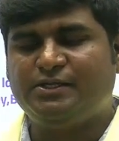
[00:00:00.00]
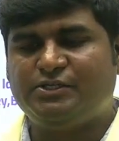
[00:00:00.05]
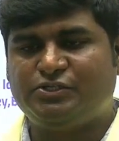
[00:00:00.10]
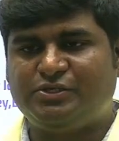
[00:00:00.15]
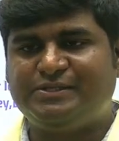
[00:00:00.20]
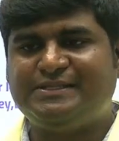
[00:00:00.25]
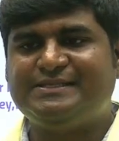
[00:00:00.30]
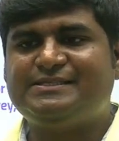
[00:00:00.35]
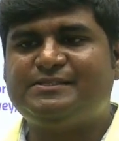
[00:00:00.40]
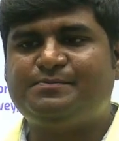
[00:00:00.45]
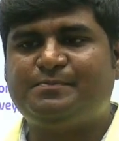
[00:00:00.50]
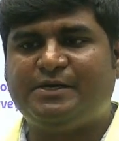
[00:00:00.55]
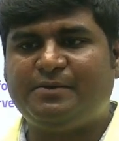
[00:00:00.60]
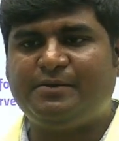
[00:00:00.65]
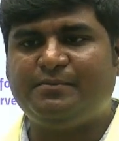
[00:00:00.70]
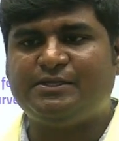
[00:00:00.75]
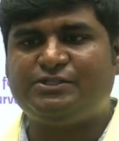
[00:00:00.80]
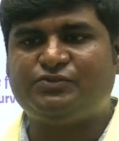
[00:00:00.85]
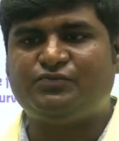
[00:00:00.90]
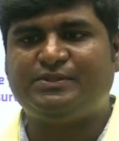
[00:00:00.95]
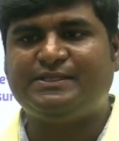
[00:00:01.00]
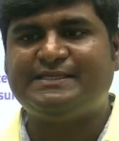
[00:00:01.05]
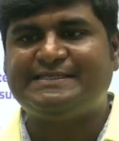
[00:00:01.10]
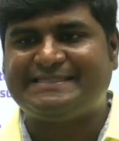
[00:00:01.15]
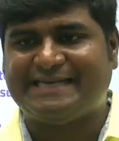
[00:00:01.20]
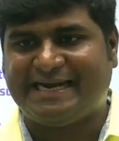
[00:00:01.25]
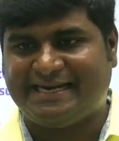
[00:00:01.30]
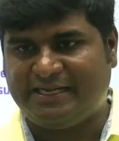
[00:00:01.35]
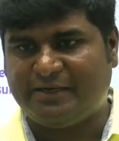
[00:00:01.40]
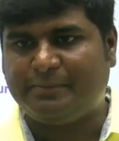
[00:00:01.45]
So this is pretty much with the
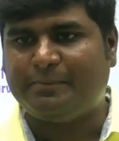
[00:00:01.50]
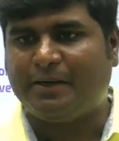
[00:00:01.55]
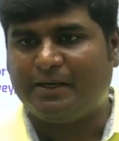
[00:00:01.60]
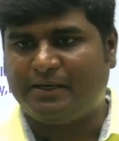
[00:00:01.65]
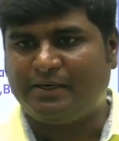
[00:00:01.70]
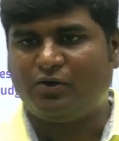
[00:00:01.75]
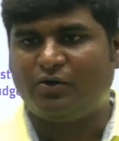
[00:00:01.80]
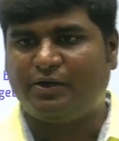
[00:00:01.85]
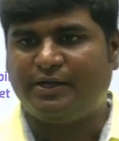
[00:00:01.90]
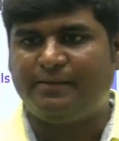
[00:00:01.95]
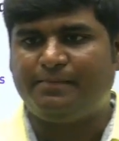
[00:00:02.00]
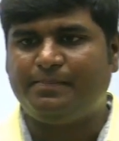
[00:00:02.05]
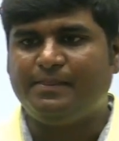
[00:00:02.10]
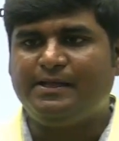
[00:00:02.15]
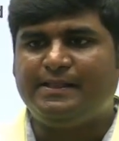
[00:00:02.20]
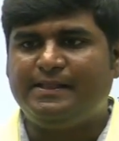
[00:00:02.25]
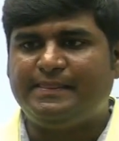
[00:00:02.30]
static part, okay?